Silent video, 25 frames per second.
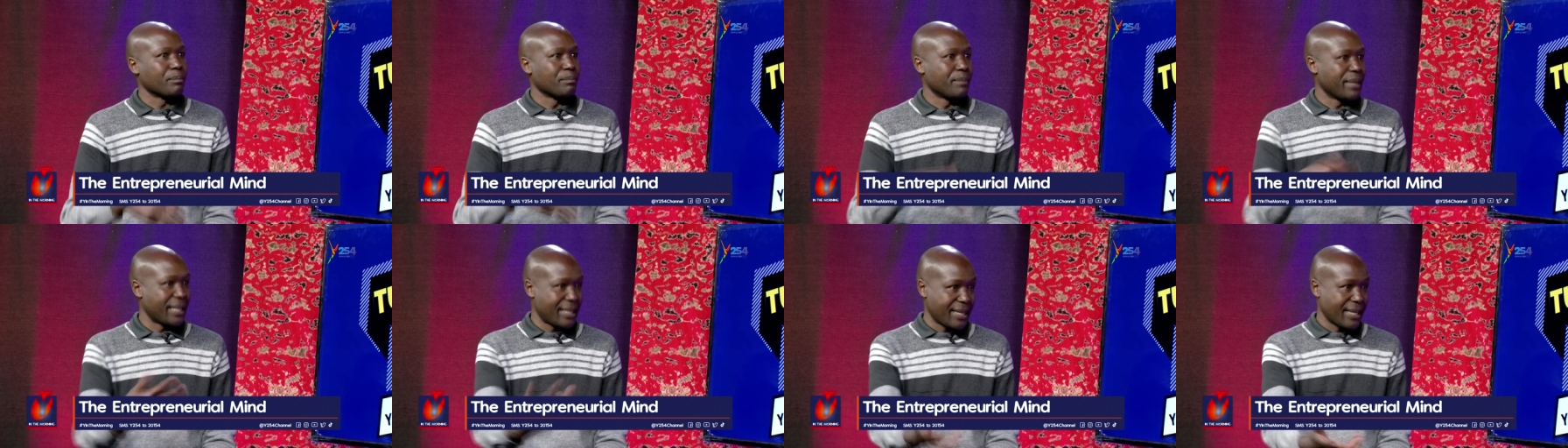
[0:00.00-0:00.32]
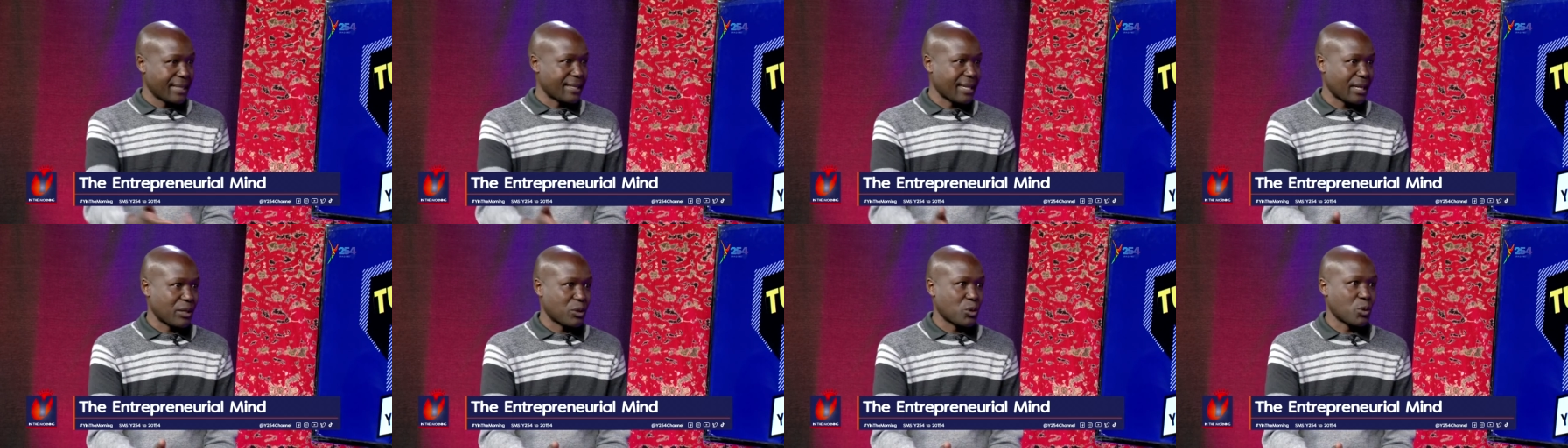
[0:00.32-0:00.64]

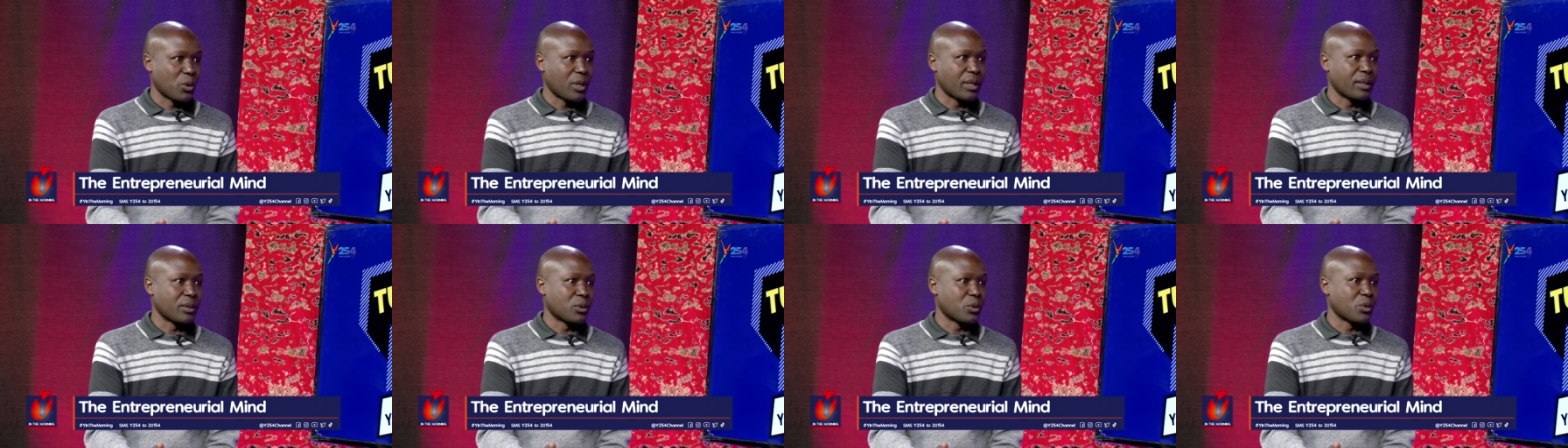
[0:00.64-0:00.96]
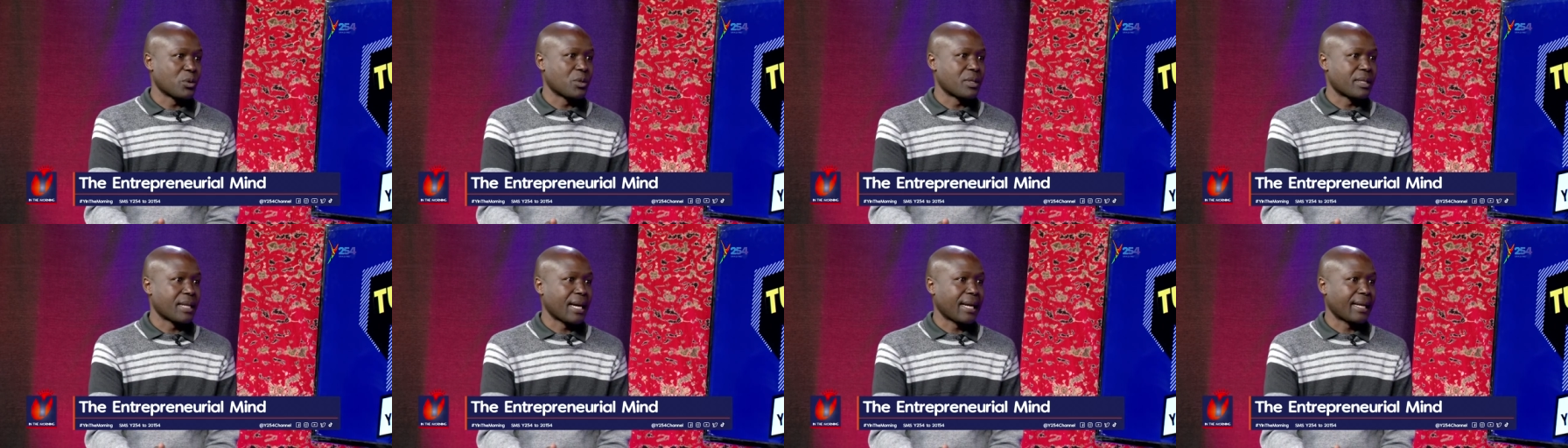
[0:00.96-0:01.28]
businesses to,
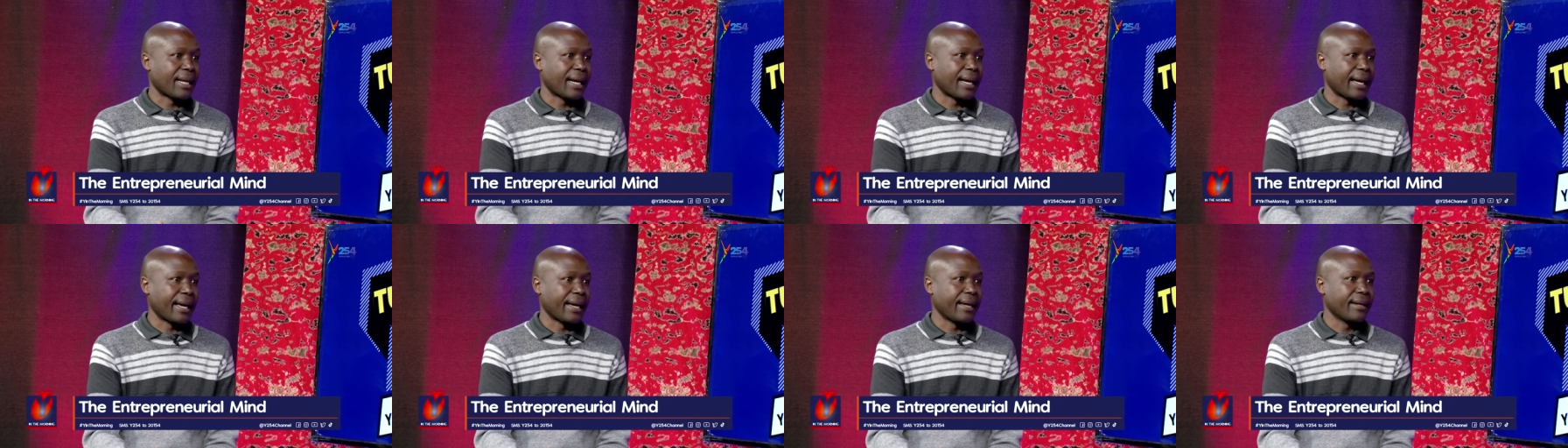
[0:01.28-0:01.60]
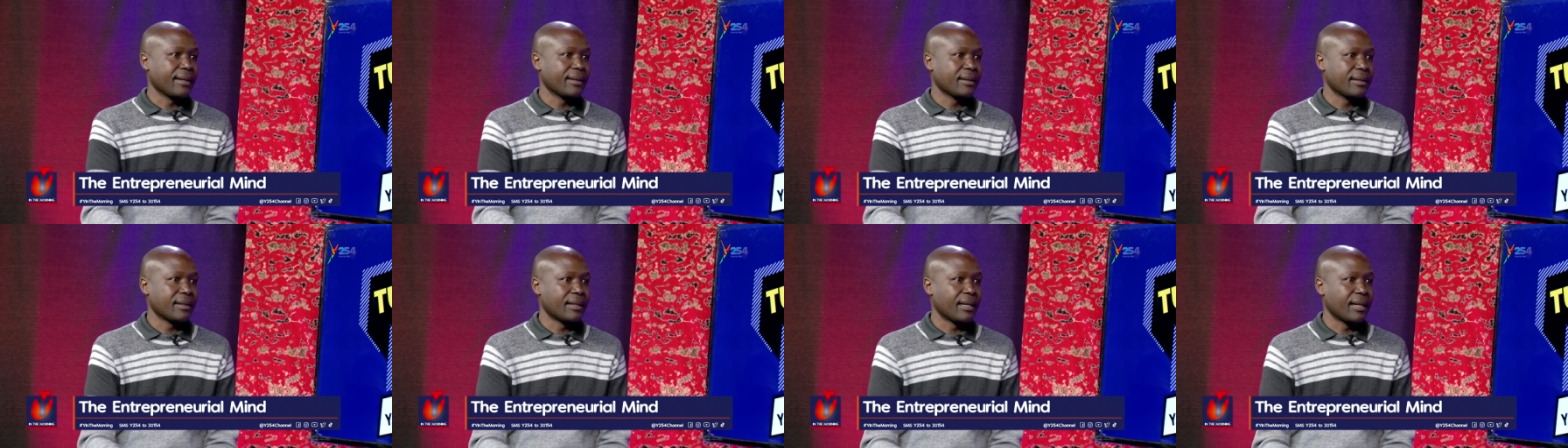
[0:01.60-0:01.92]
to start
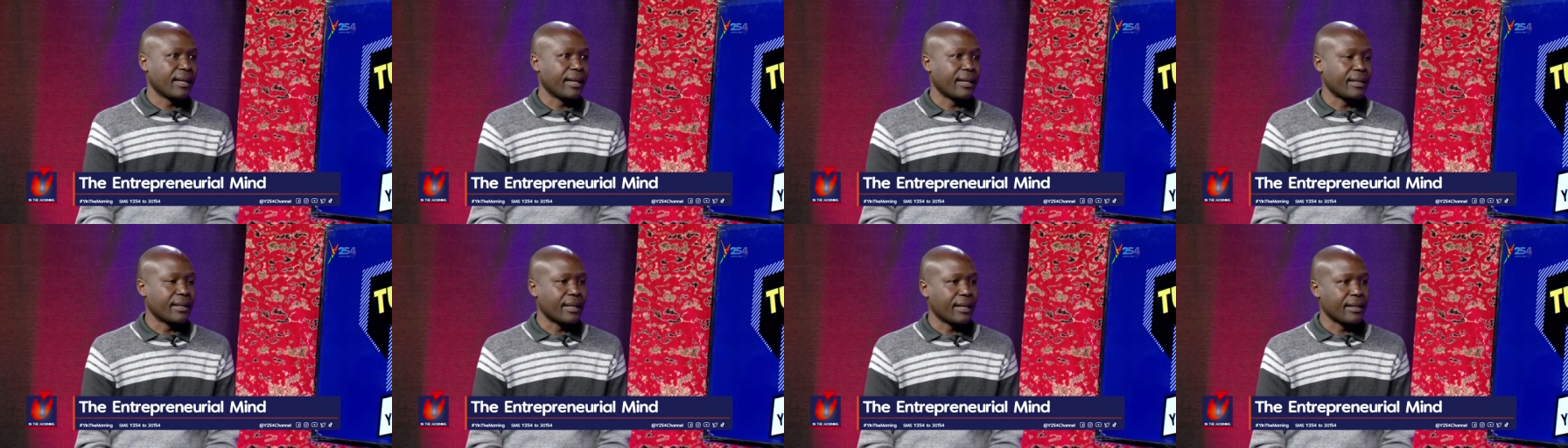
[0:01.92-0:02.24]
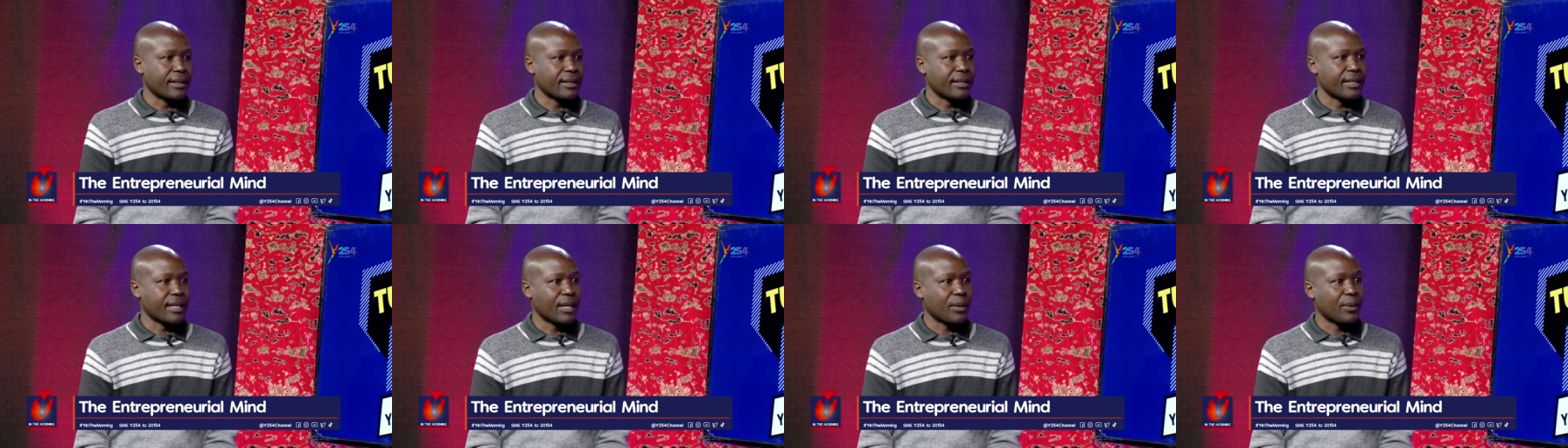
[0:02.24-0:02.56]
again in,
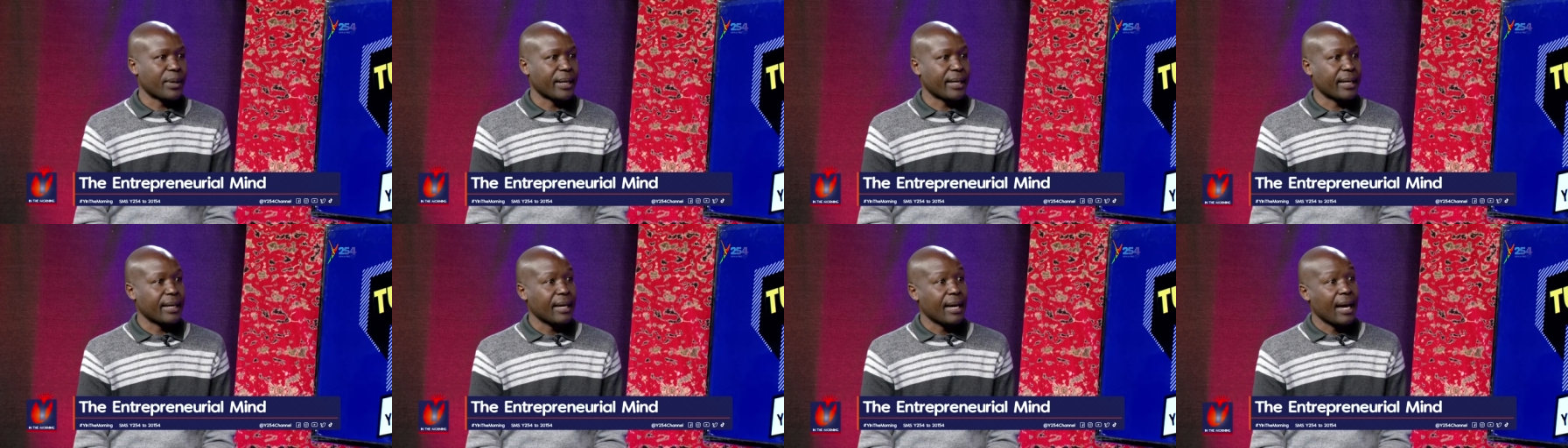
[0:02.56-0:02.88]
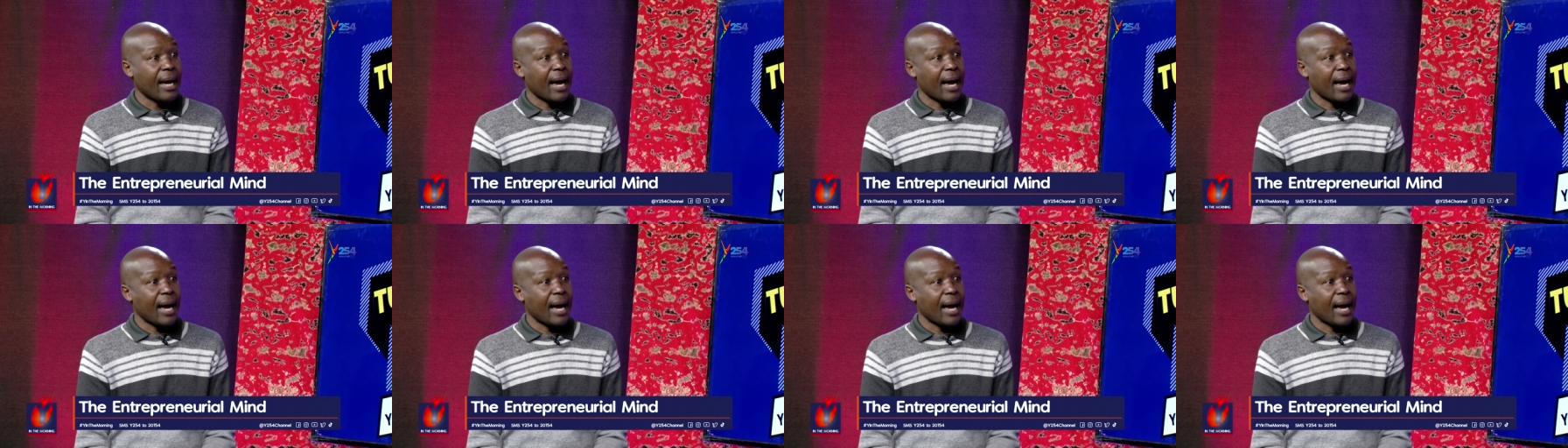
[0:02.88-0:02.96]
in January.